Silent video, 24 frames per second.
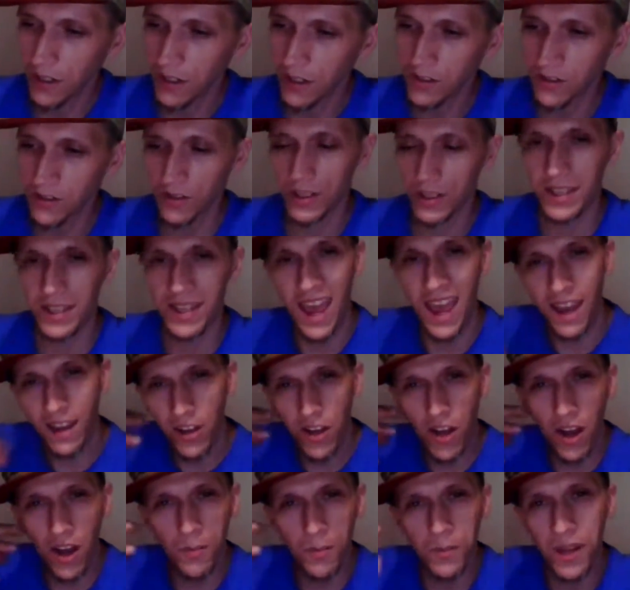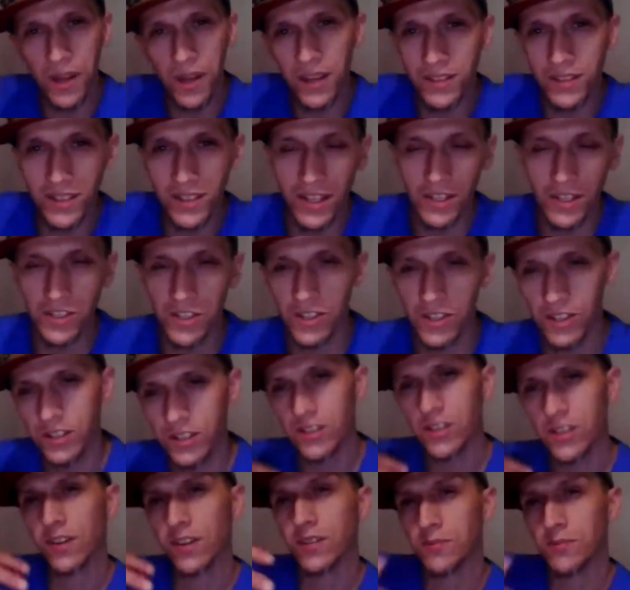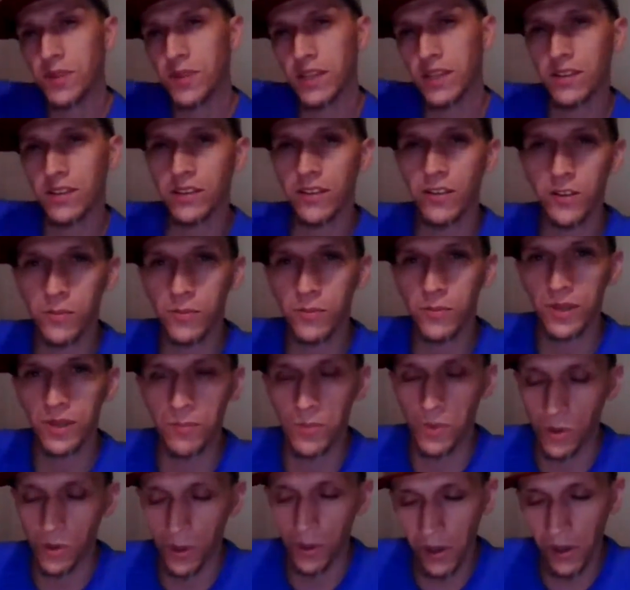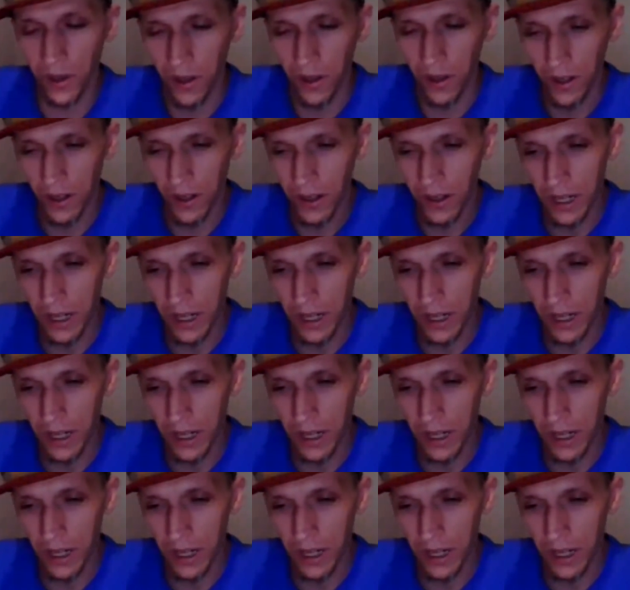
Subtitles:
So then that caught my attention. It sucked me in a little bit more.